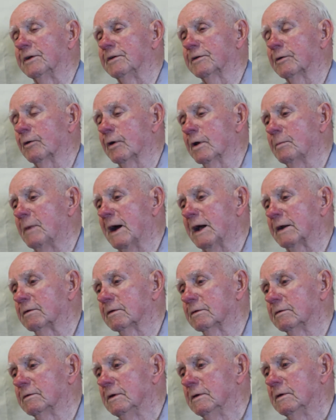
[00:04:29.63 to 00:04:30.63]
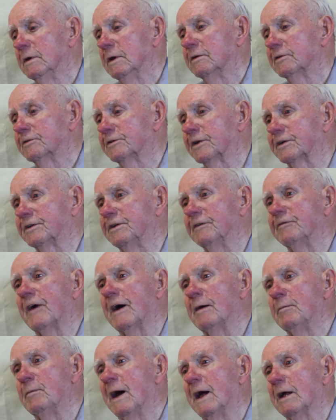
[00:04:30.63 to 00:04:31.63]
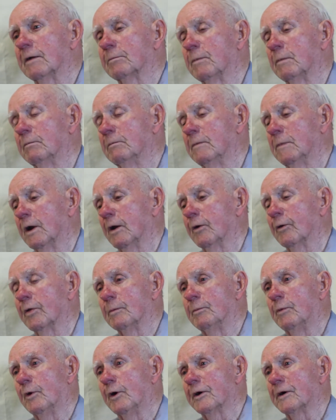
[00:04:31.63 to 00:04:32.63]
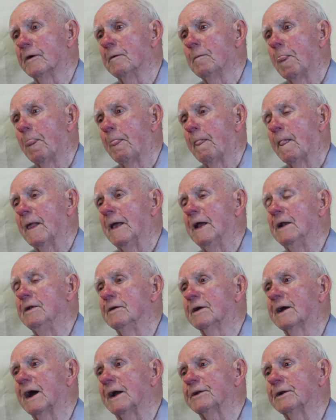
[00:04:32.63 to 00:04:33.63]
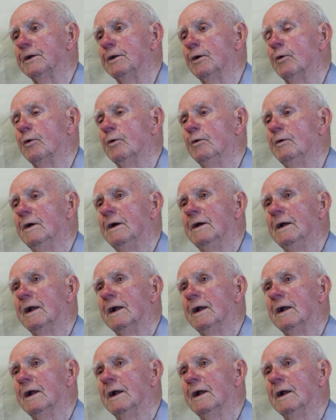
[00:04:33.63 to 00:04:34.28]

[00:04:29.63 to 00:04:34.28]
It's only about 65 miles below the border, and you got to know